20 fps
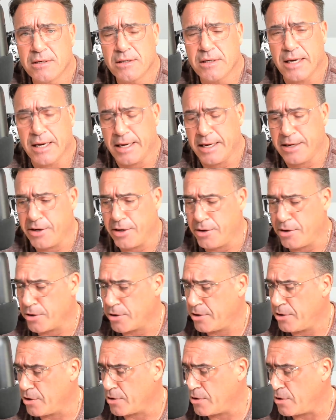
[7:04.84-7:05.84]
and you're
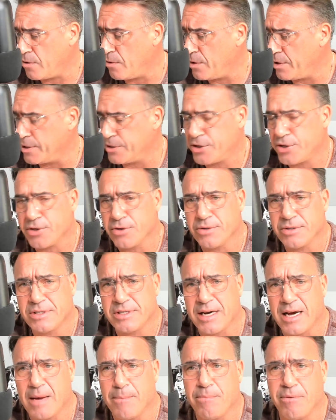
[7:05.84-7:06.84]
coded a certain
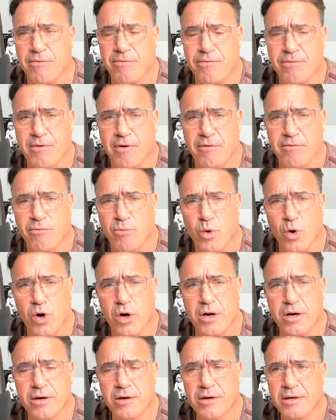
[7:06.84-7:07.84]
type of
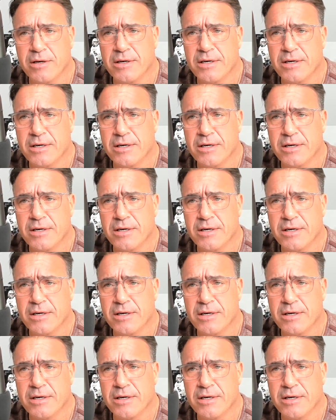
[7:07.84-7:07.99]
work